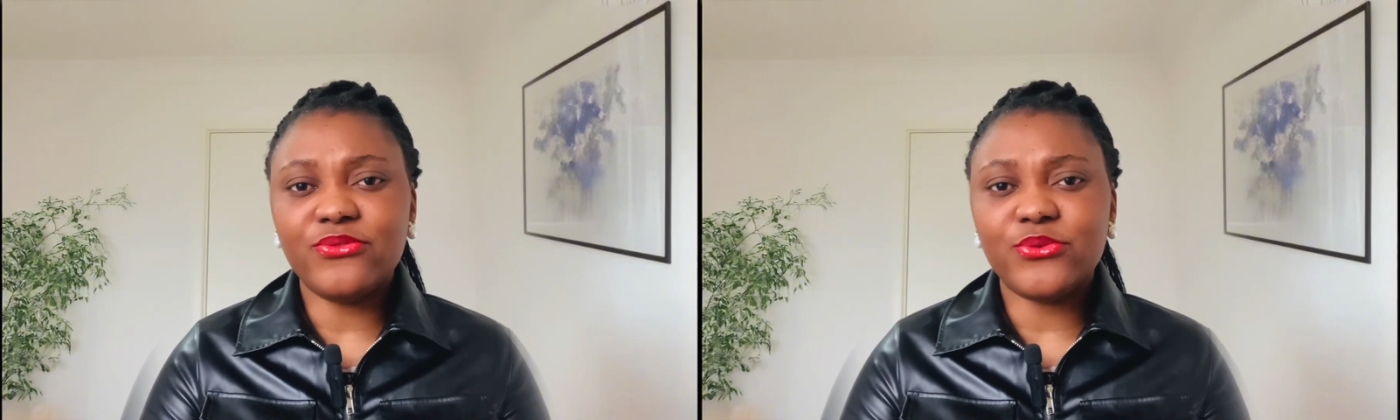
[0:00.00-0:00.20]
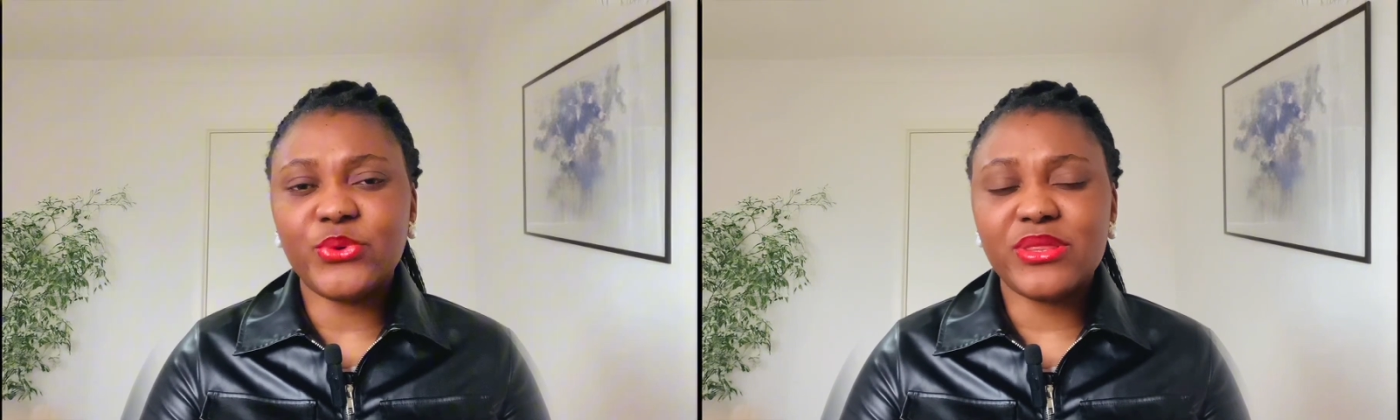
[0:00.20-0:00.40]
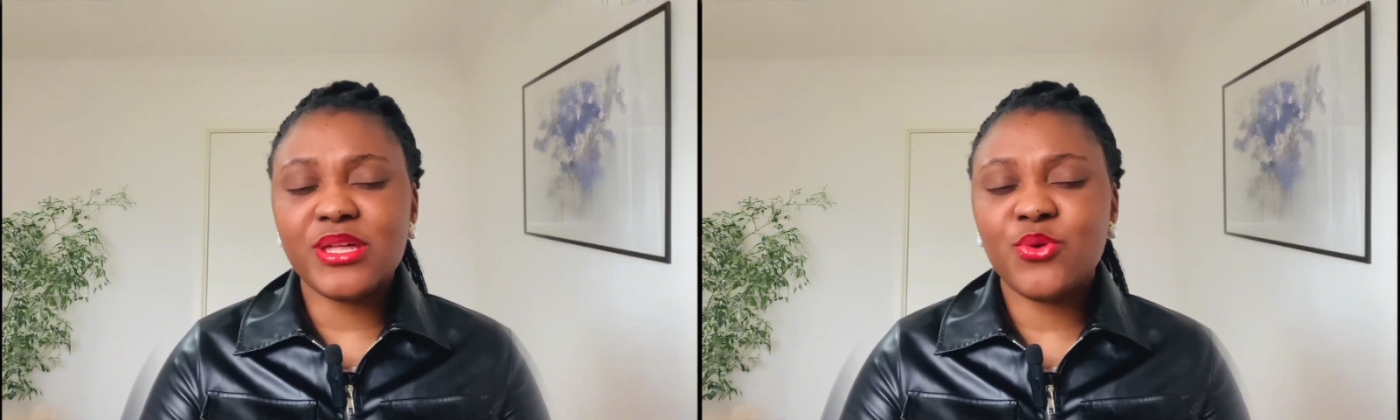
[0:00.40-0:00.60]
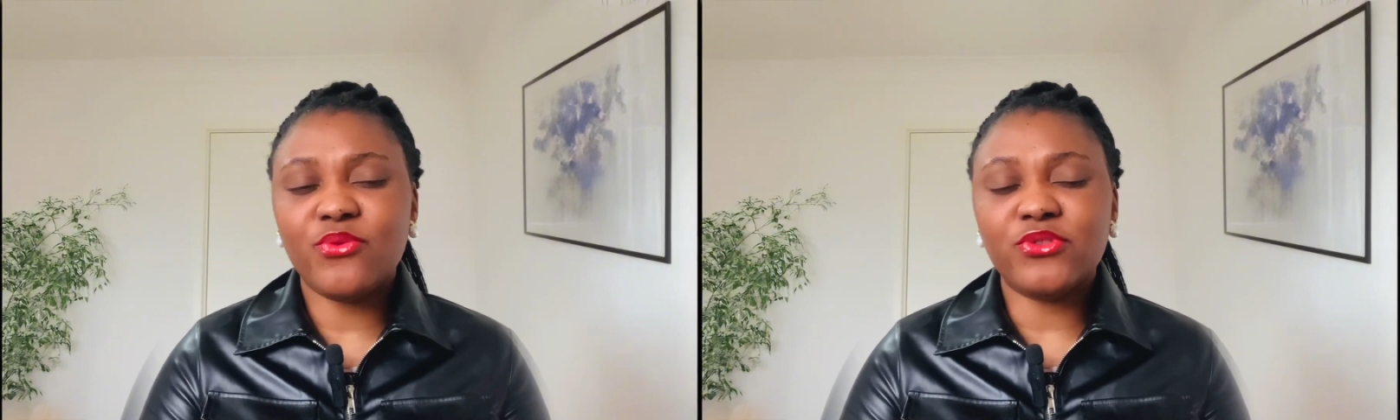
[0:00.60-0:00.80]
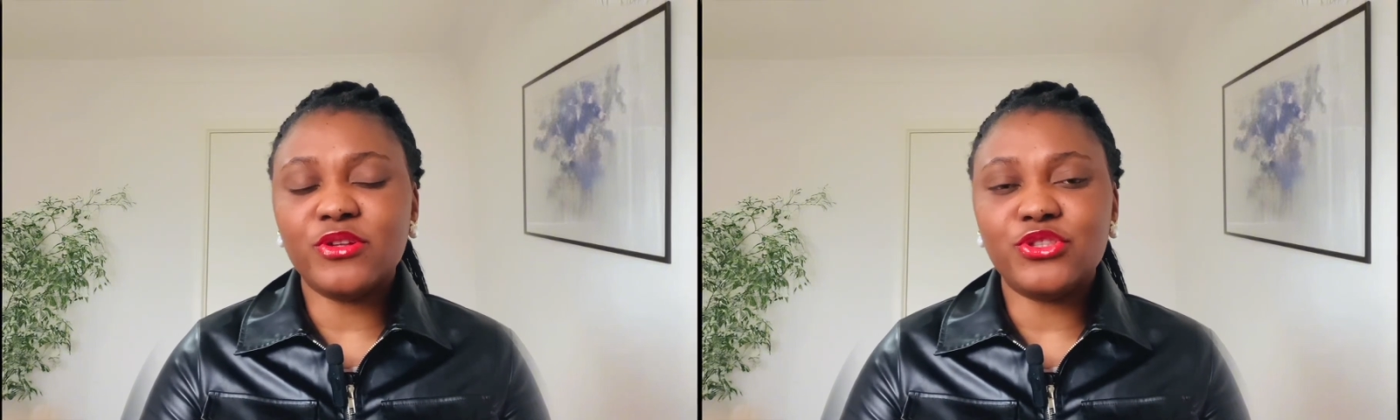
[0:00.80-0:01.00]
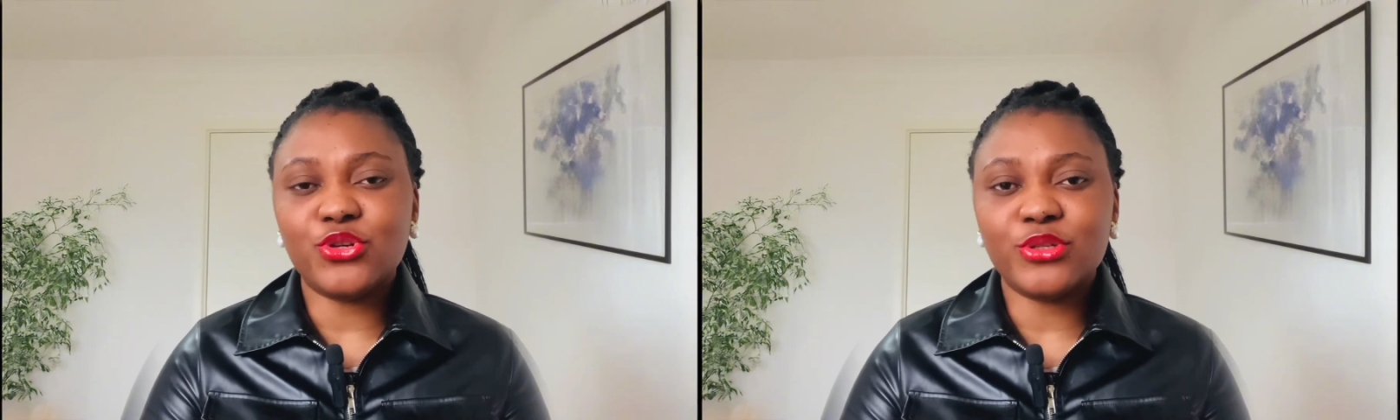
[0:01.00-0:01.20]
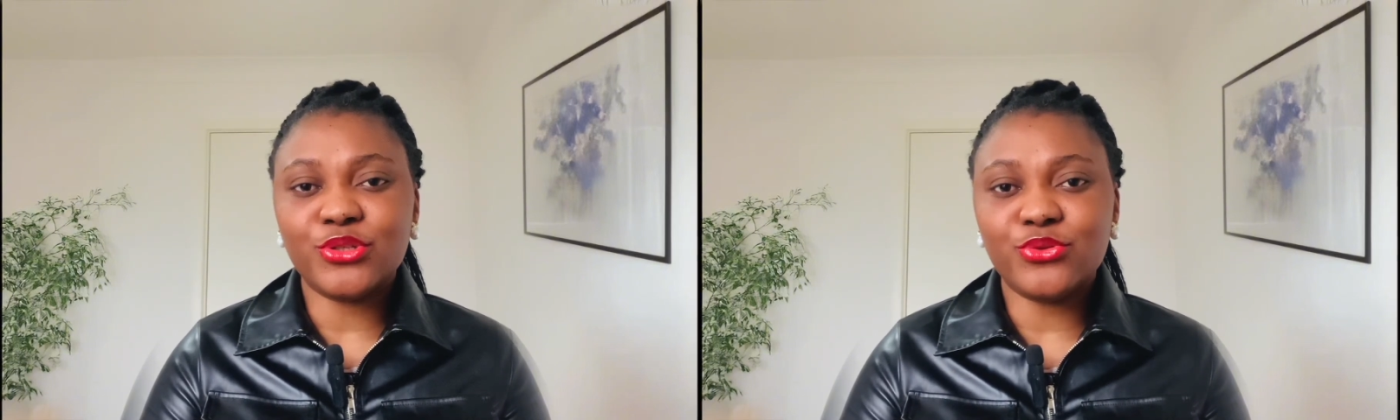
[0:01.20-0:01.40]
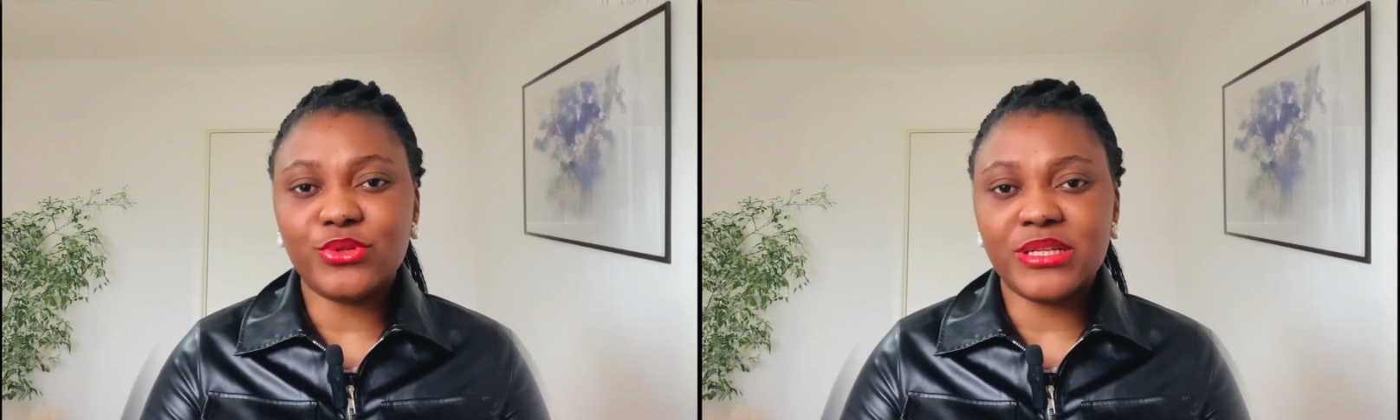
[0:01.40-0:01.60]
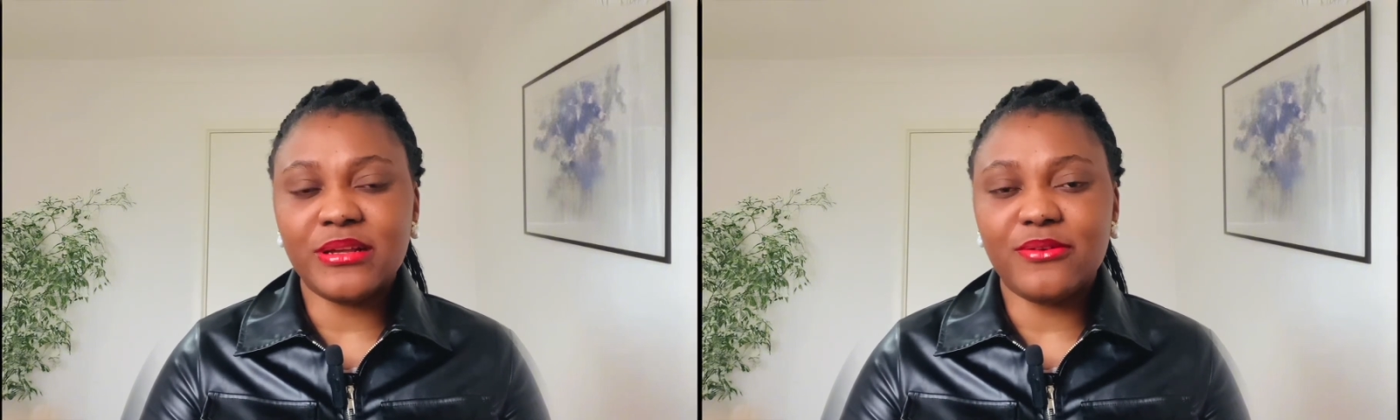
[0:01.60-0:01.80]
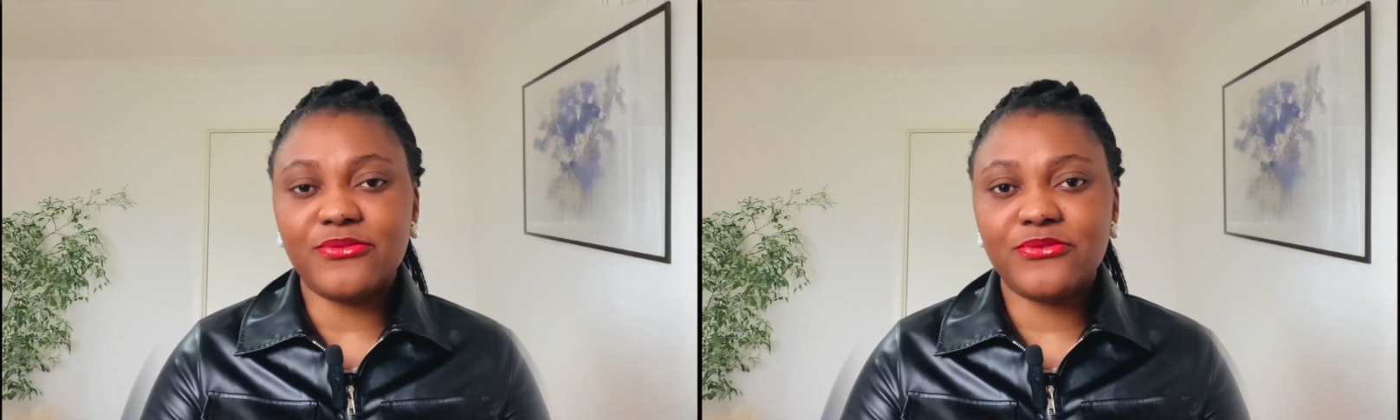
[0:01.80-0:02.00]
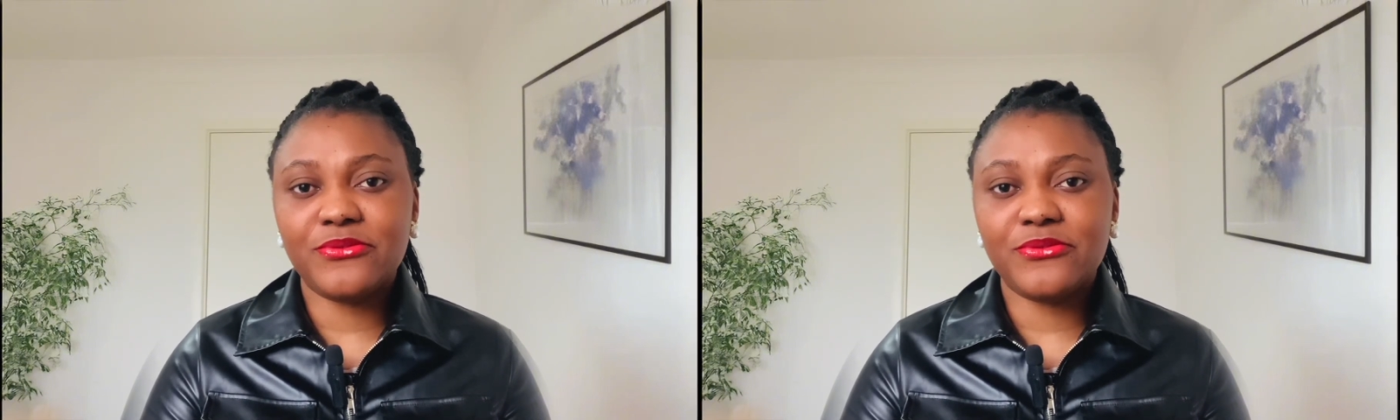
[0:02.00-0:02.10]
We think we've not done good enough.